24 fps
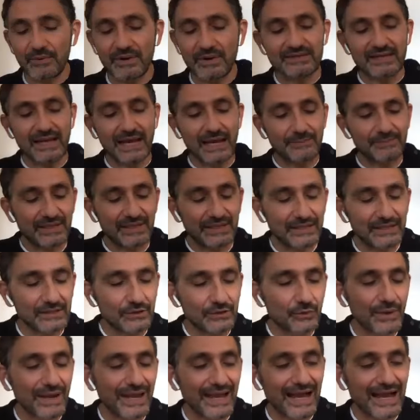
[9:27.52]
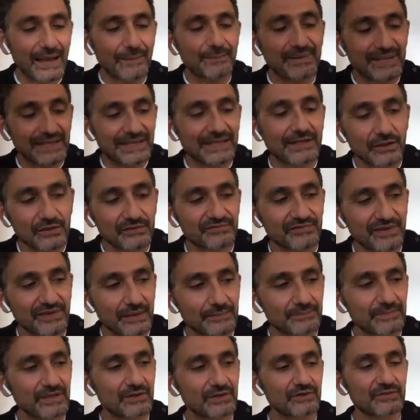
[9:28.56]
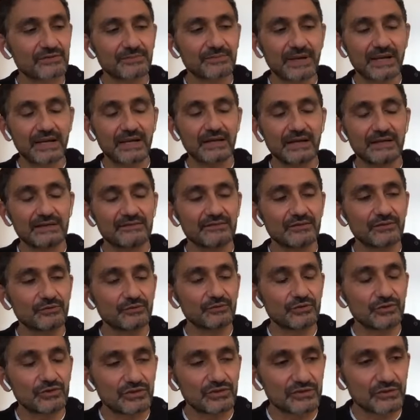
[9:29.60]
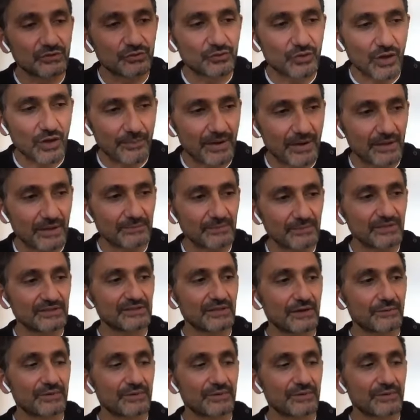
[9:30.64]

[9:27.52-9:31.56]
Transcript: I was happy in a way, happily confined because it's a new apartment.